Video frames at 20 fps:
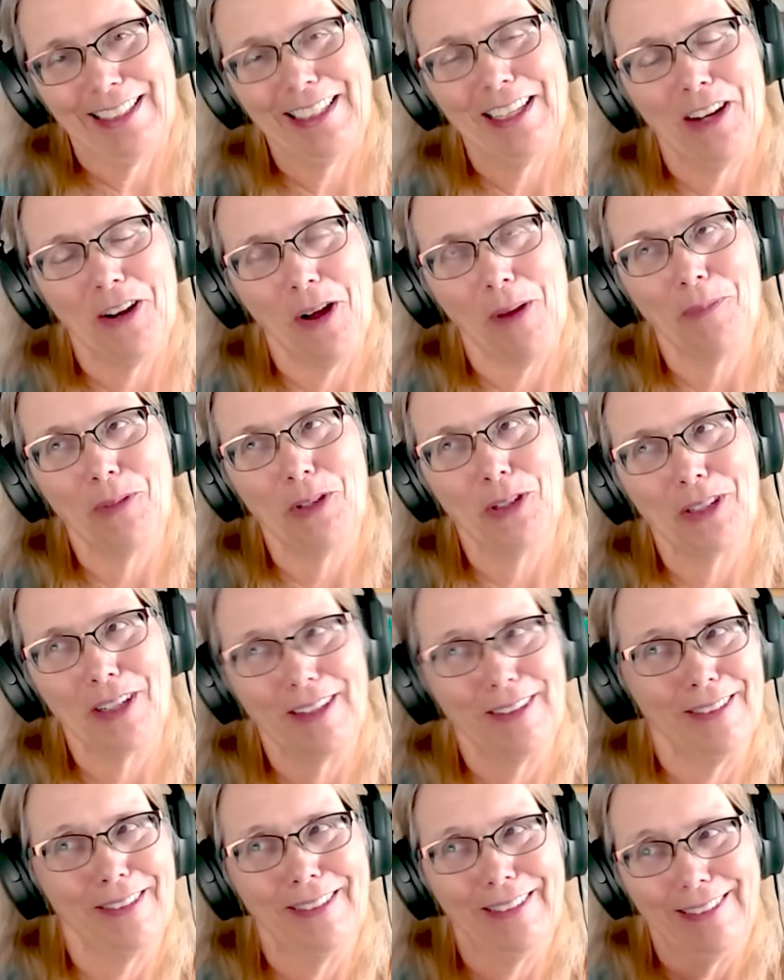I'm
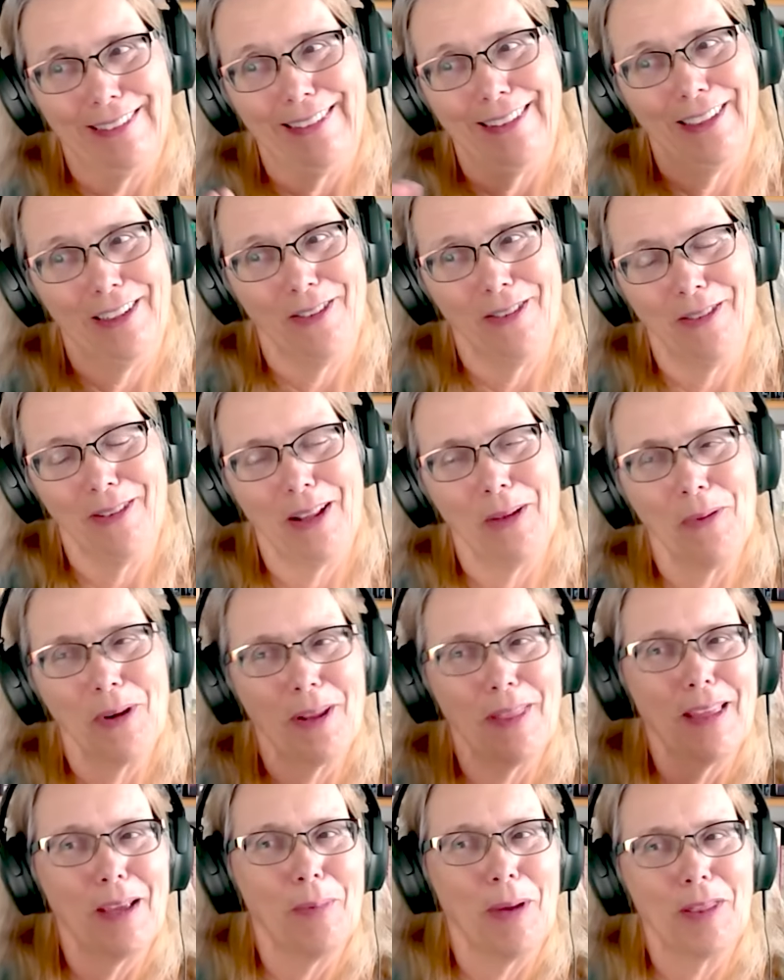looking, well, I want to
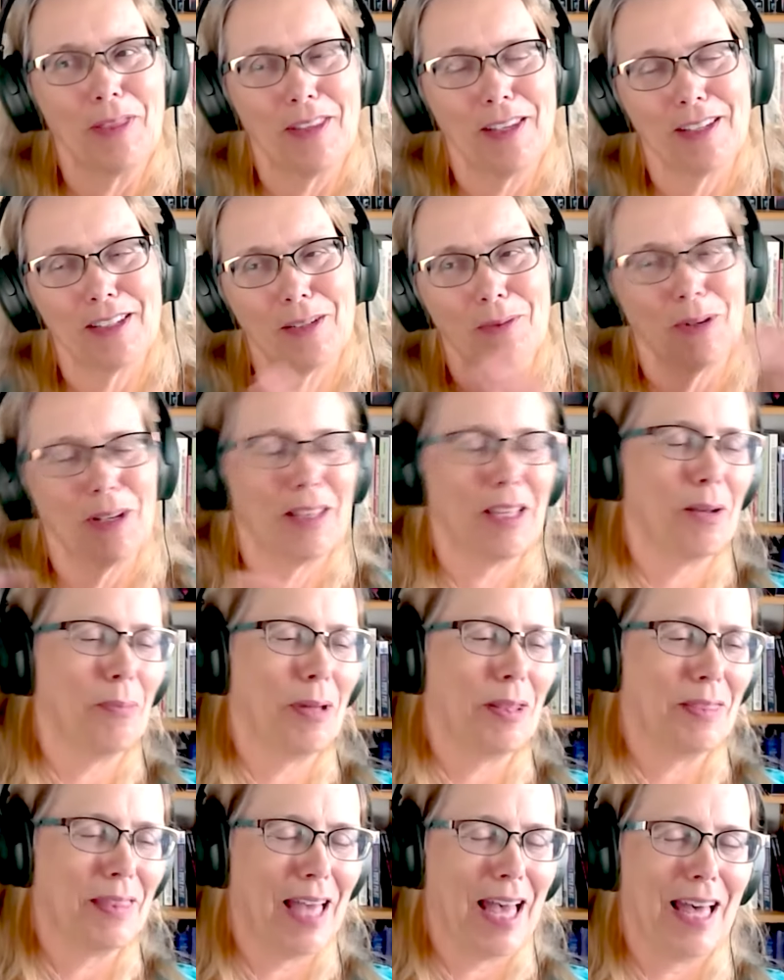think about this, I want to think
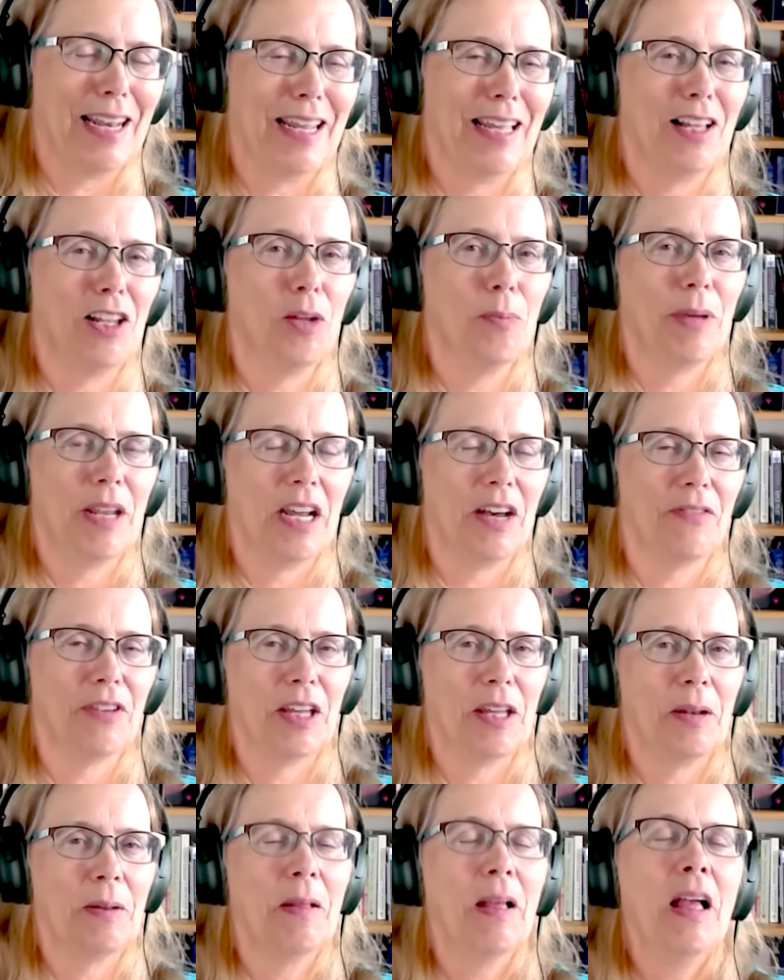about that element of
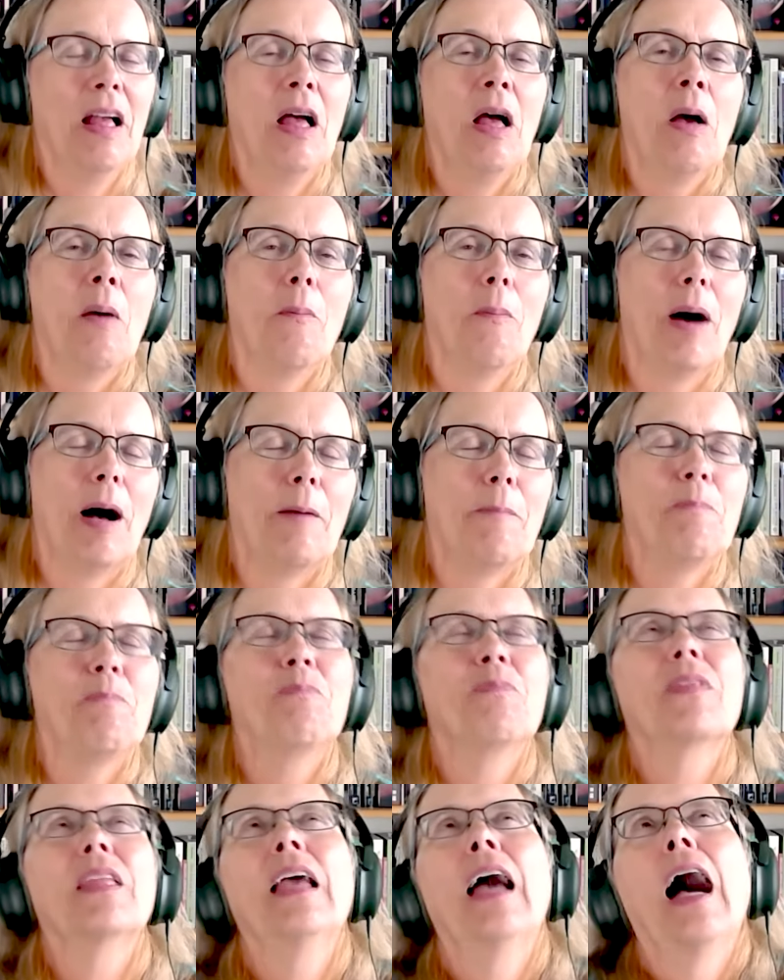it. But
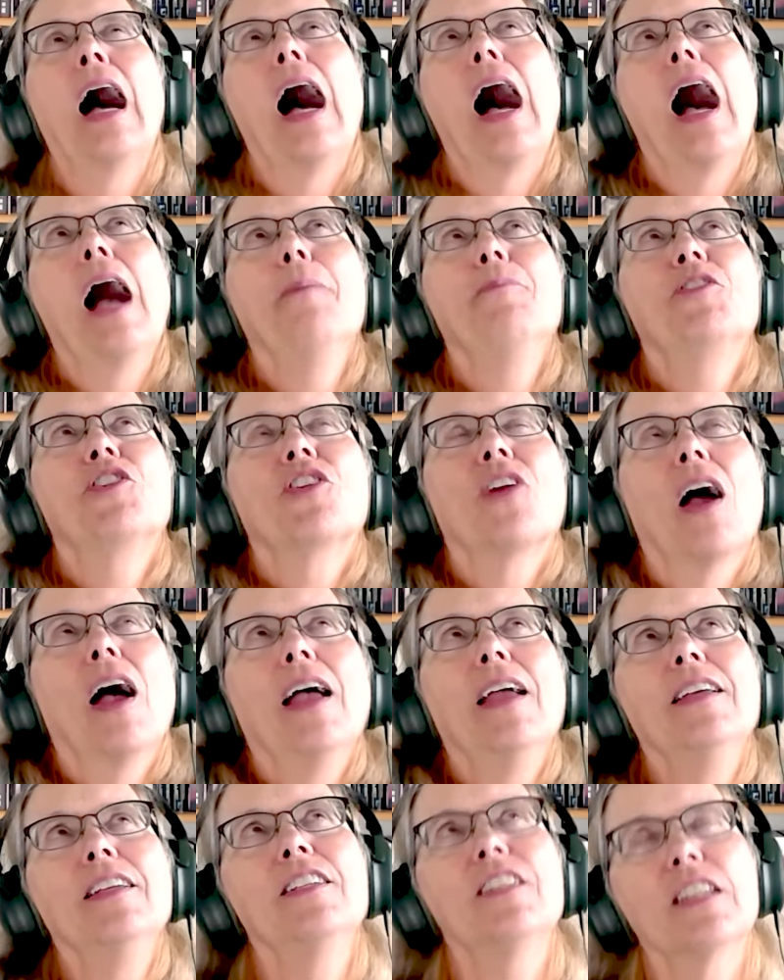I'm
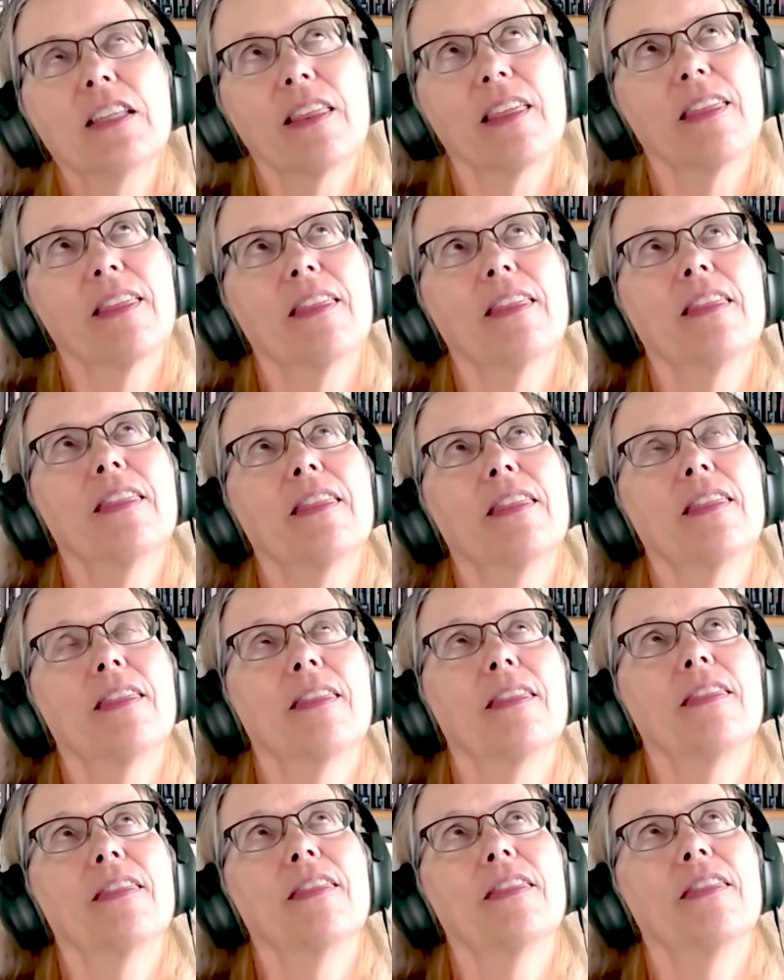trying to
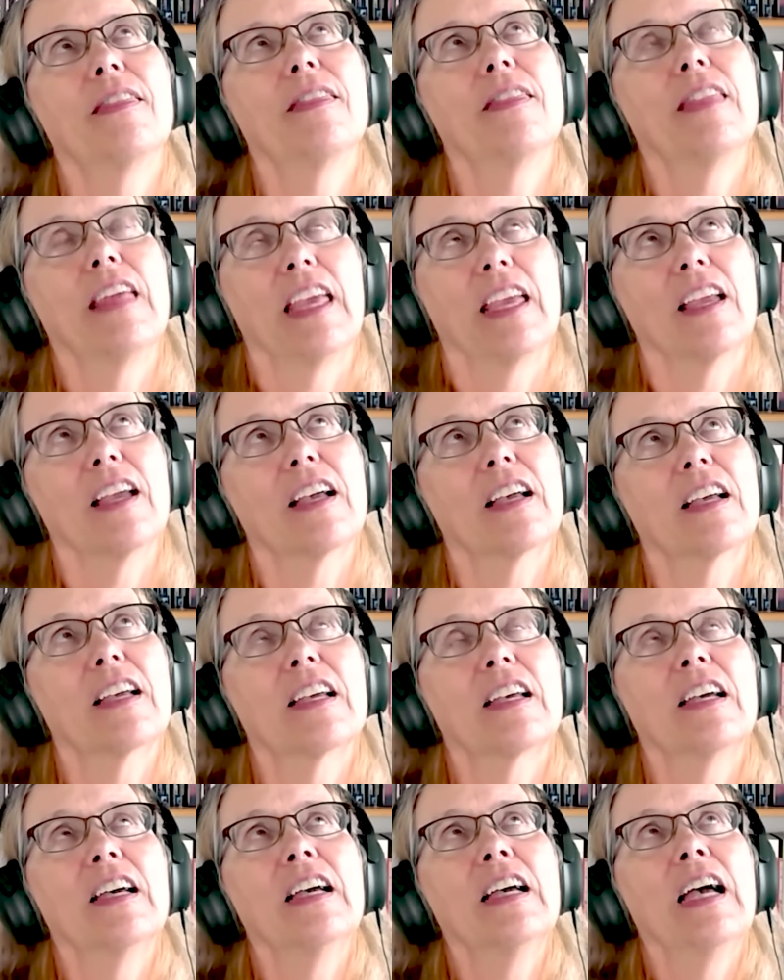think
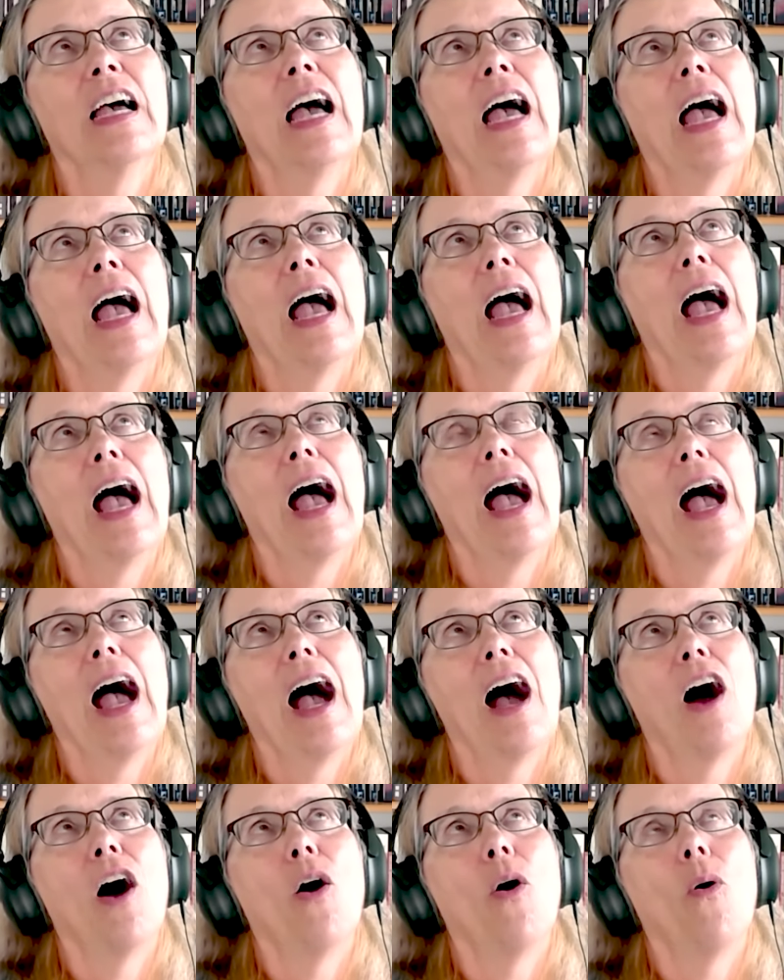
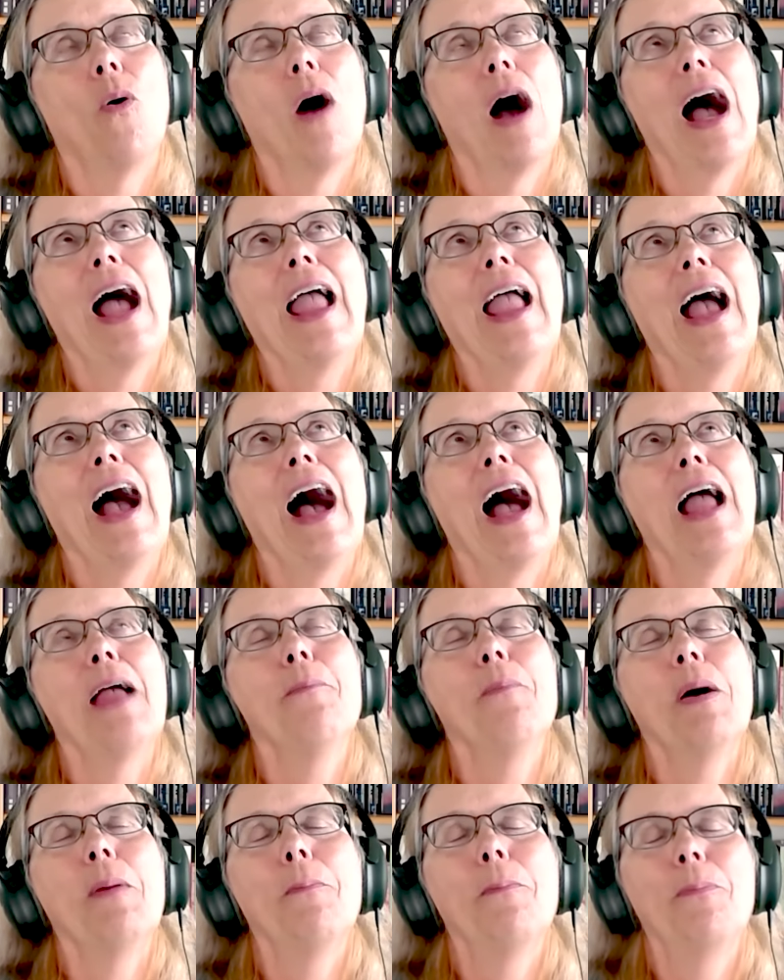how
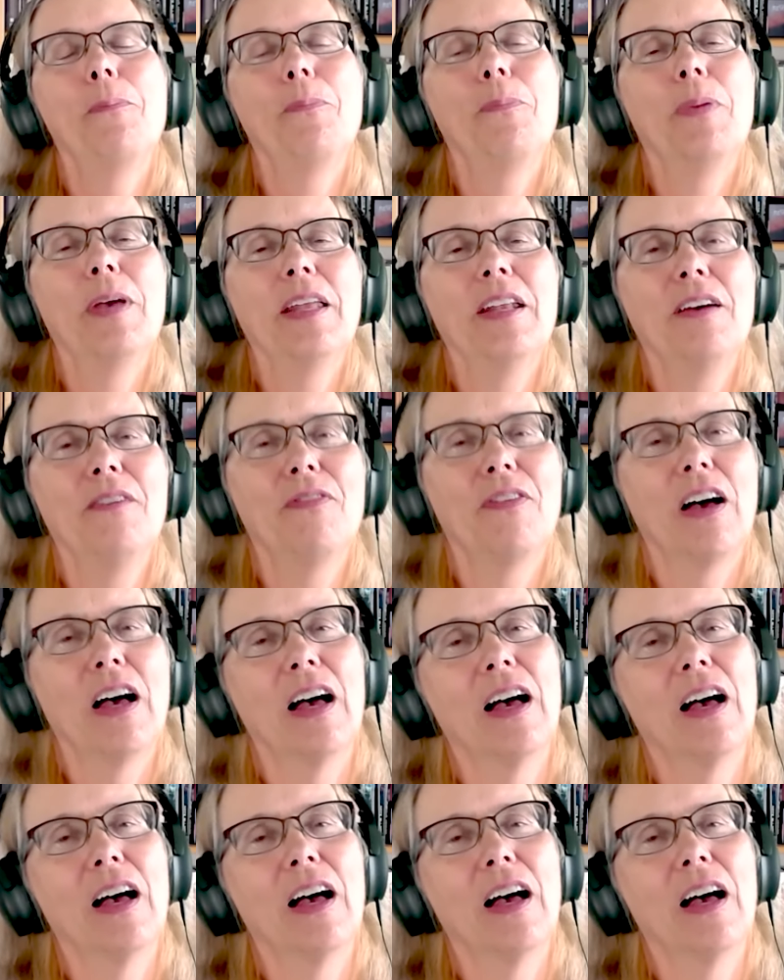I'm a bit of